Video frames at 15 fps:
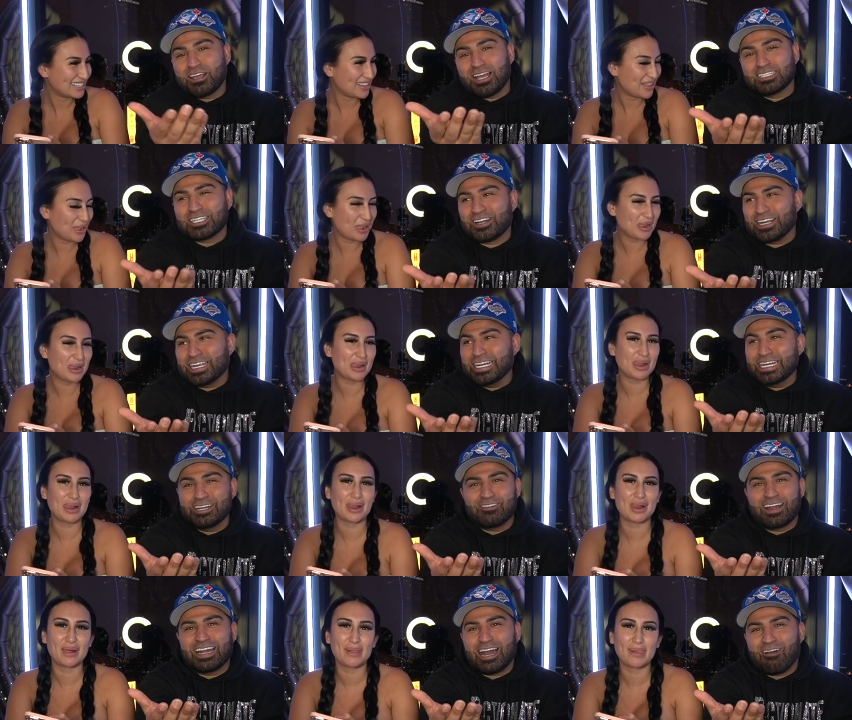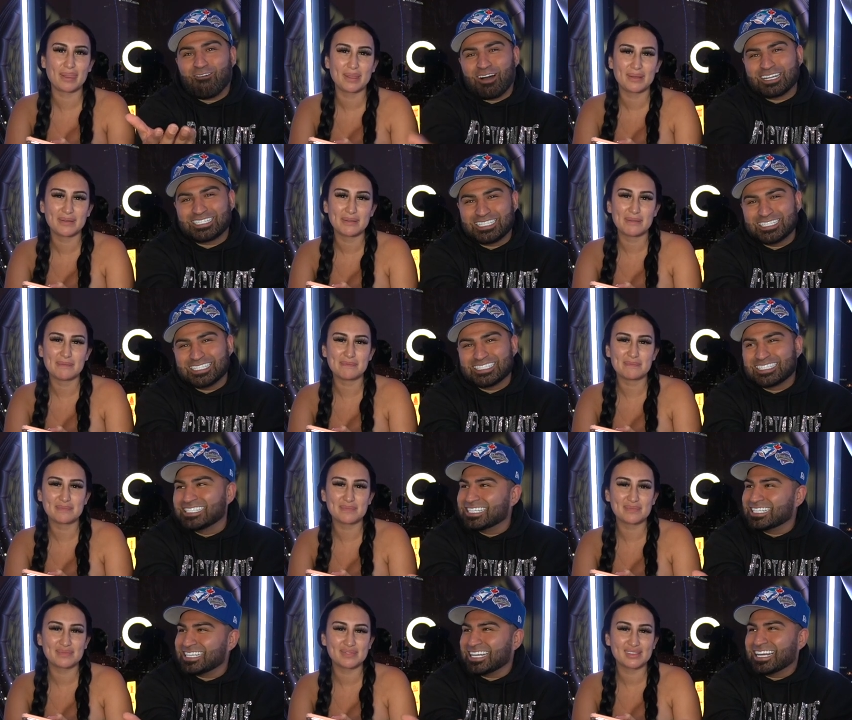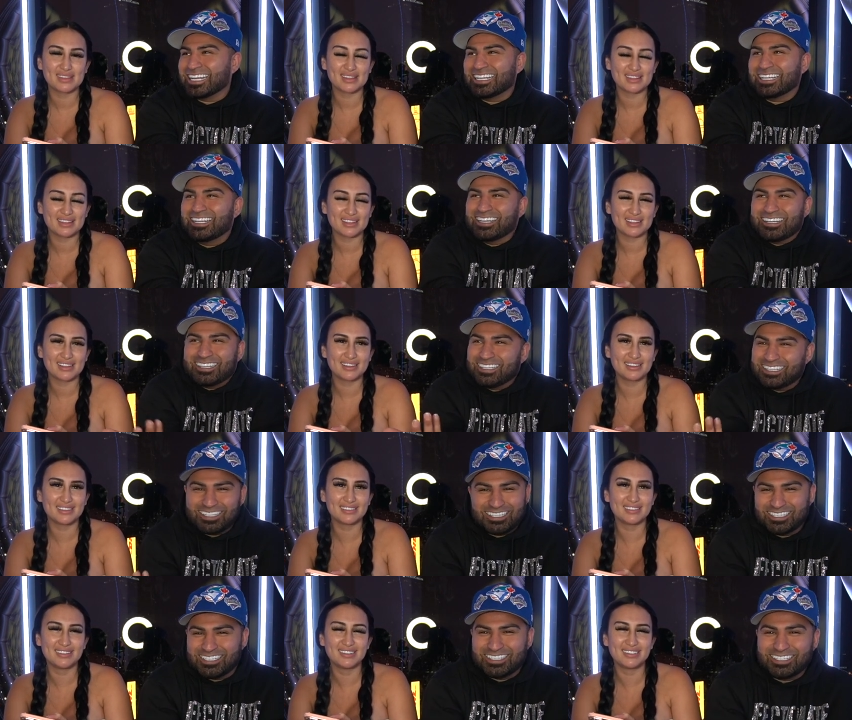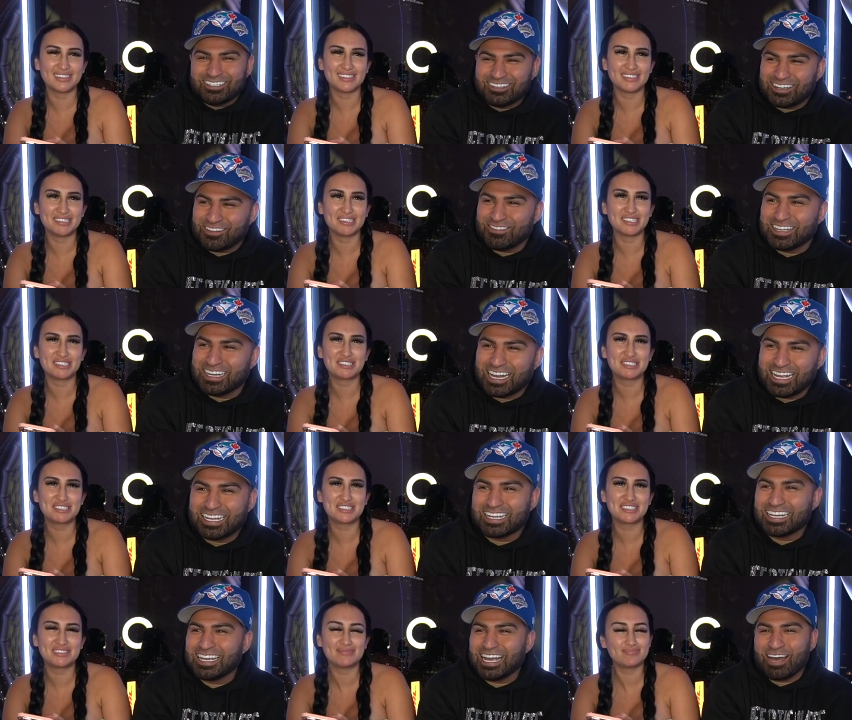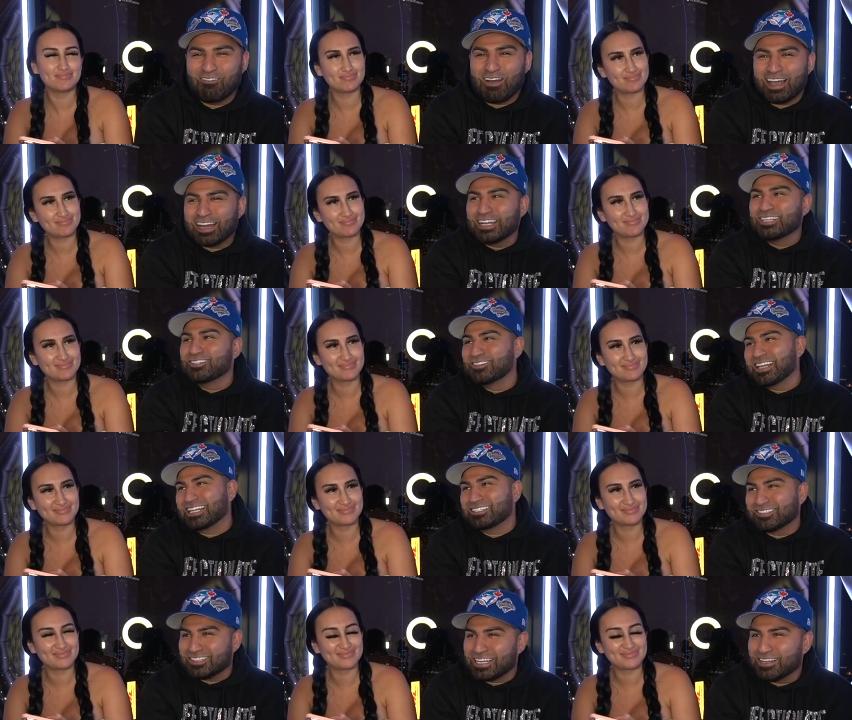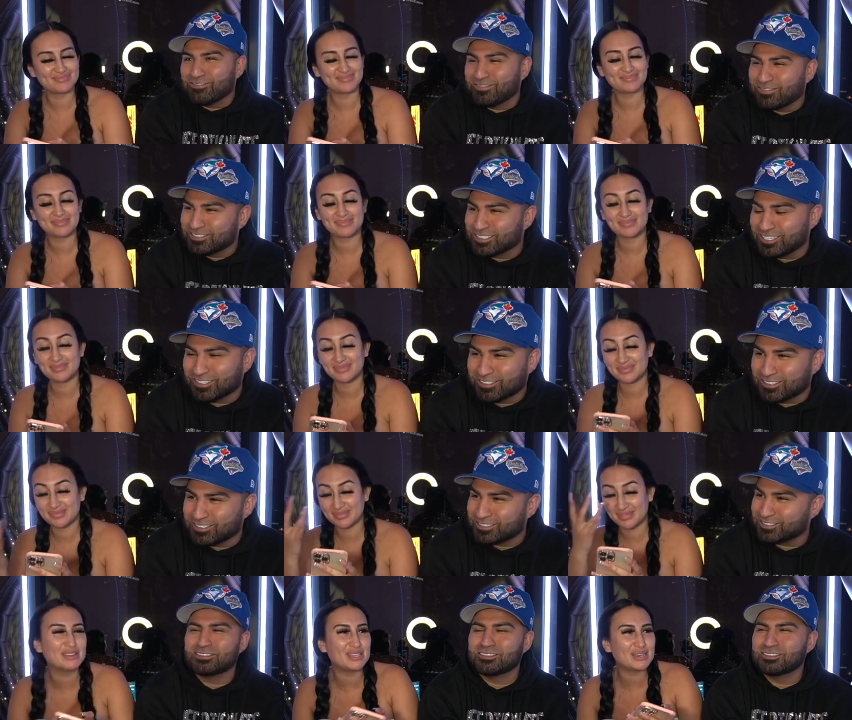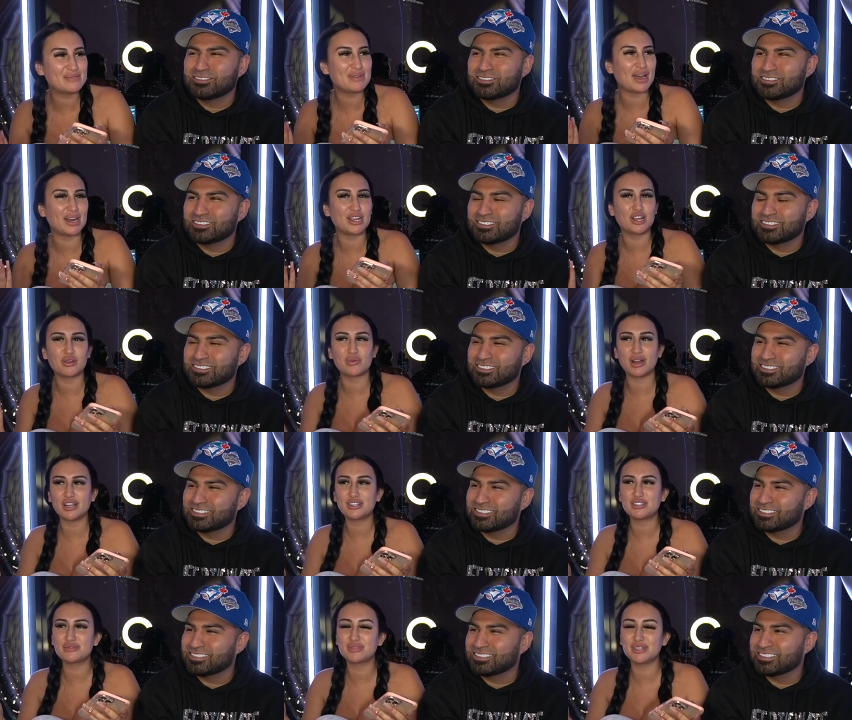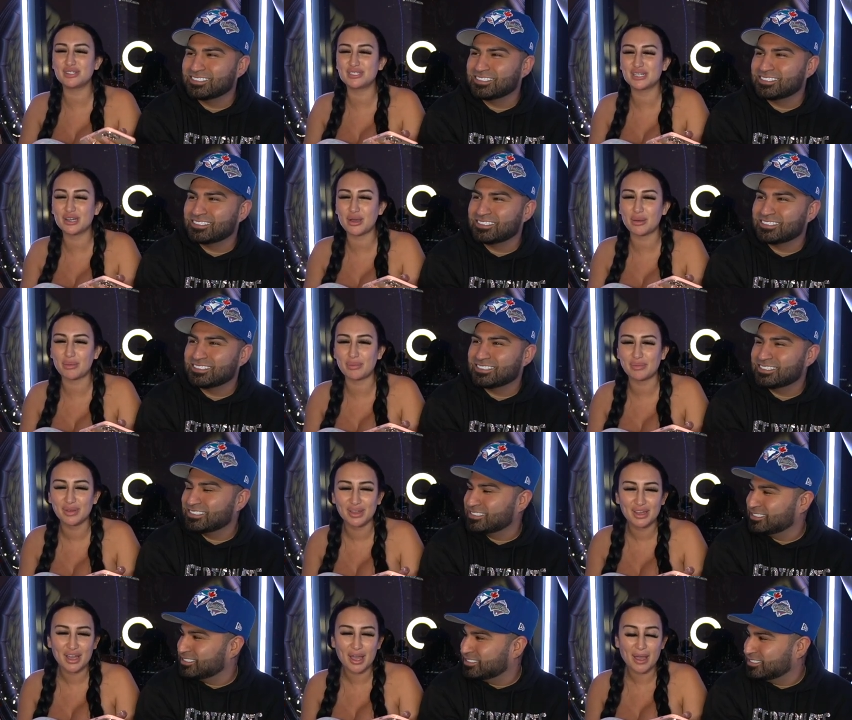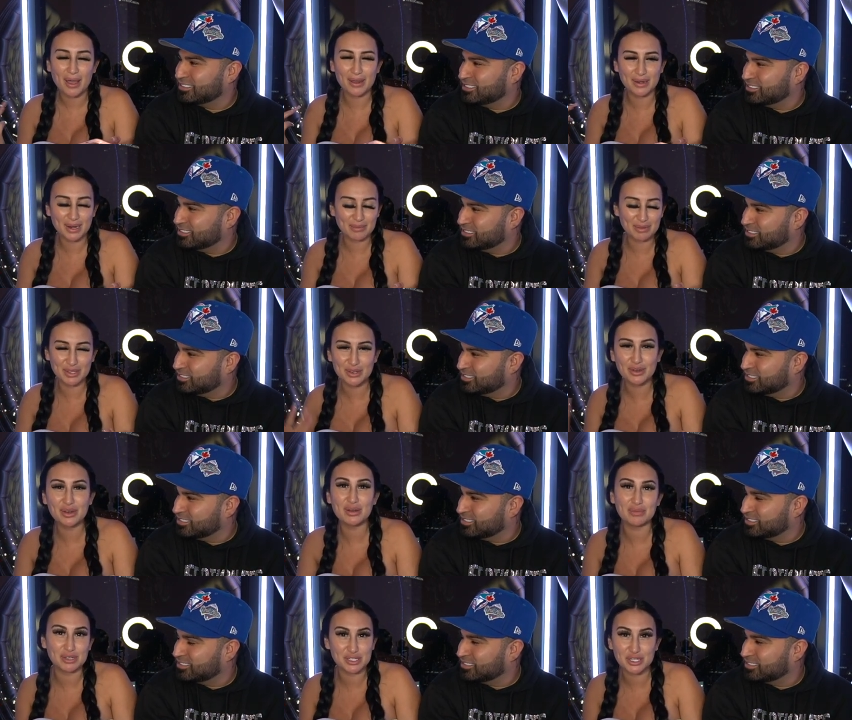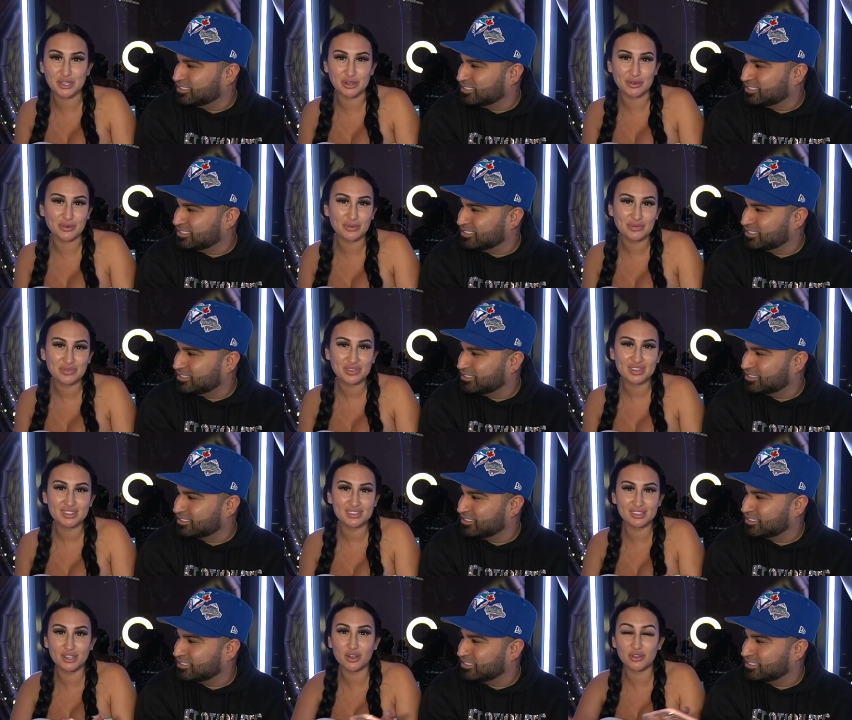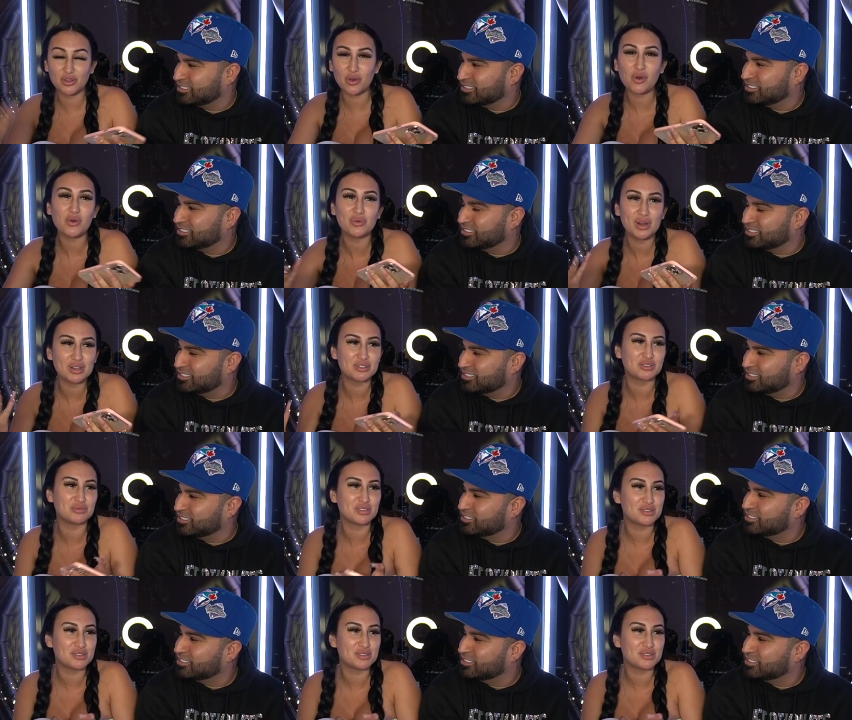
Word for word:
Speaker 1: you guys are eating right now, watching this shit, and you know what I mean? Like I'm not gonna do that to them. So
Speaker 2: think about it. You're rushing when you take a, an, when you go number two your, the whole restroom